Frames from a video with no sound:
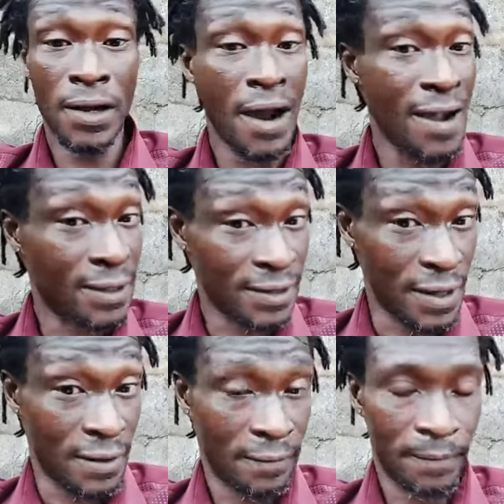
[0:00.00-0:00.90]
character,
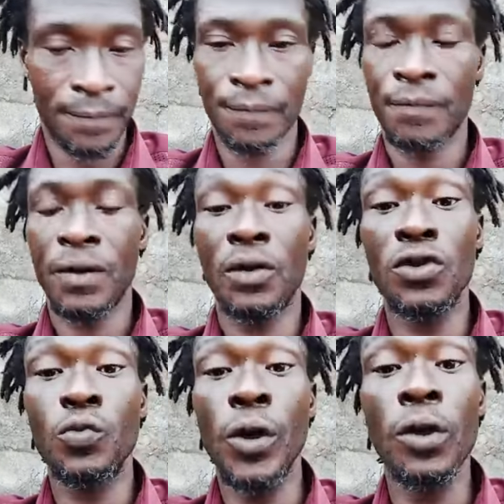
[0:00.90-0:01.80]

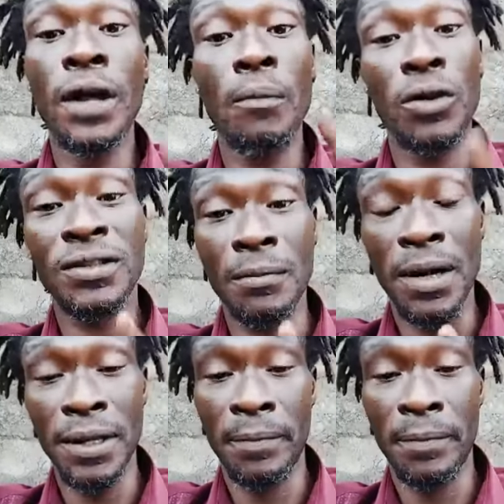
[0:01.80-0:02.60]
because we all know what's money.